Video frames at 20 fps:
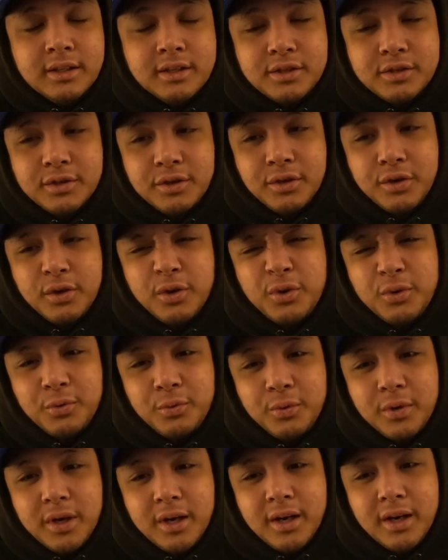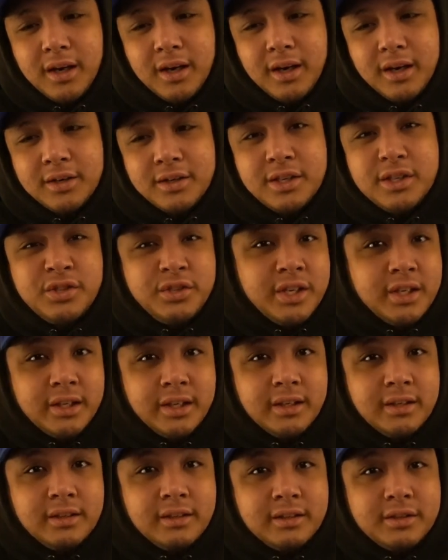So she's
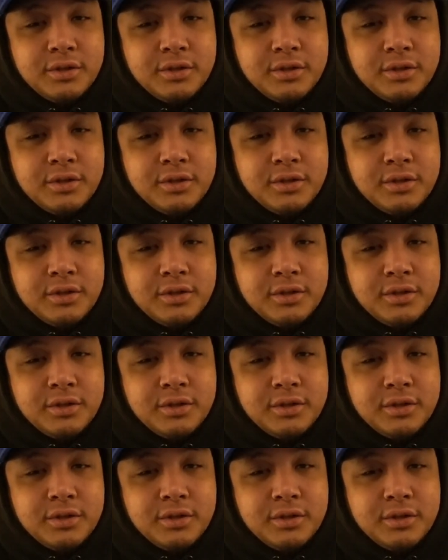chilling.